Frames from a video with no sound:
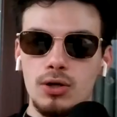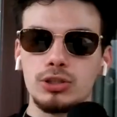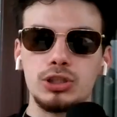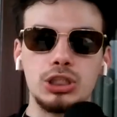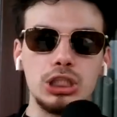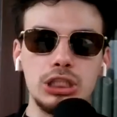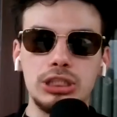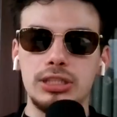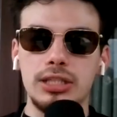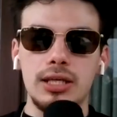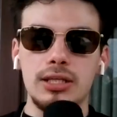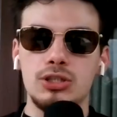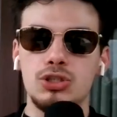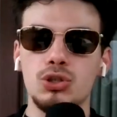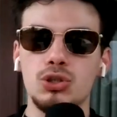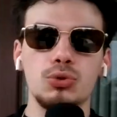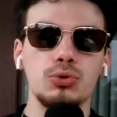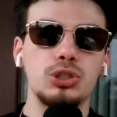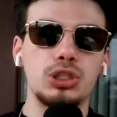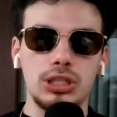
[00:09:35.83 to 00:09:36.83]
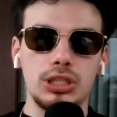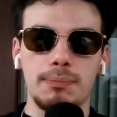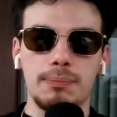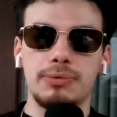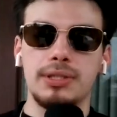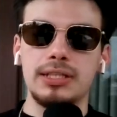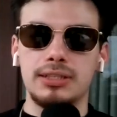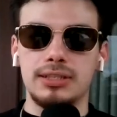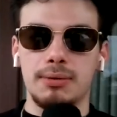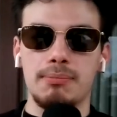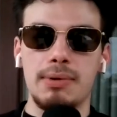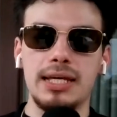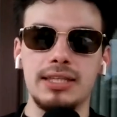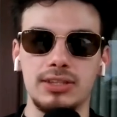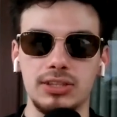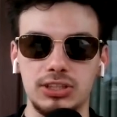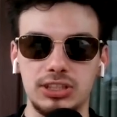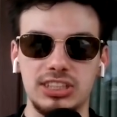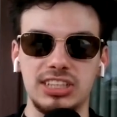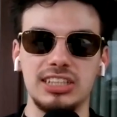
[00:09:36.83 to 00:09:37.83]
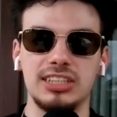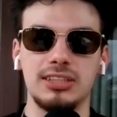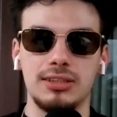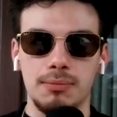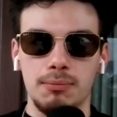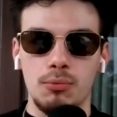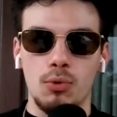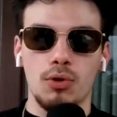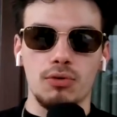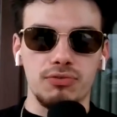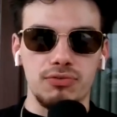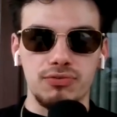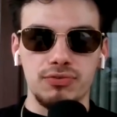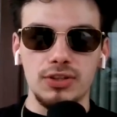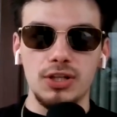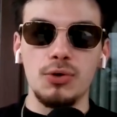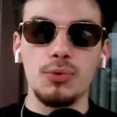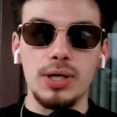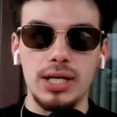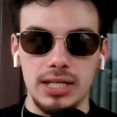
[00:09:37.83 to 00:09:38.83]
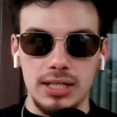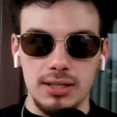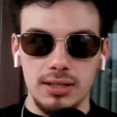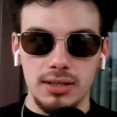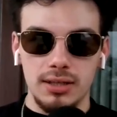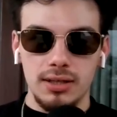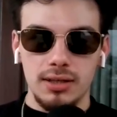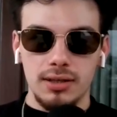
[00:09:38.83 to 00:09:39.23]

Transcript: Just do something to make the system more fluid